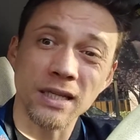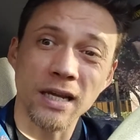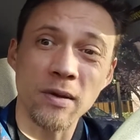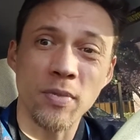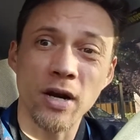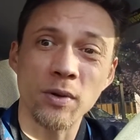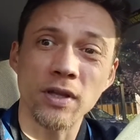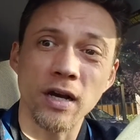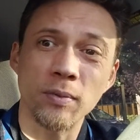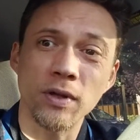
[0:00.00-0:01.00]
I could get better with
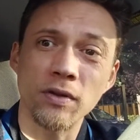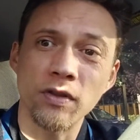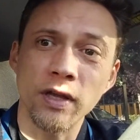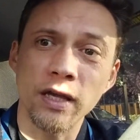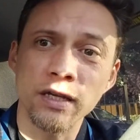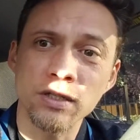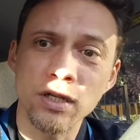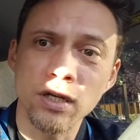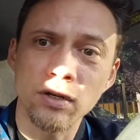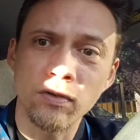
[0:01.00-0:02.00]
a couple other things.
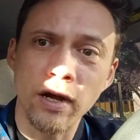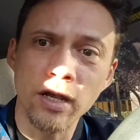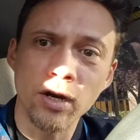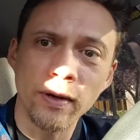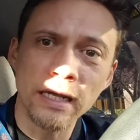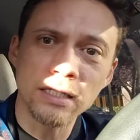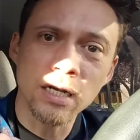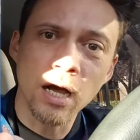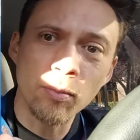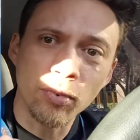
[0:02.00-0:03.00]
Right. You know, it's not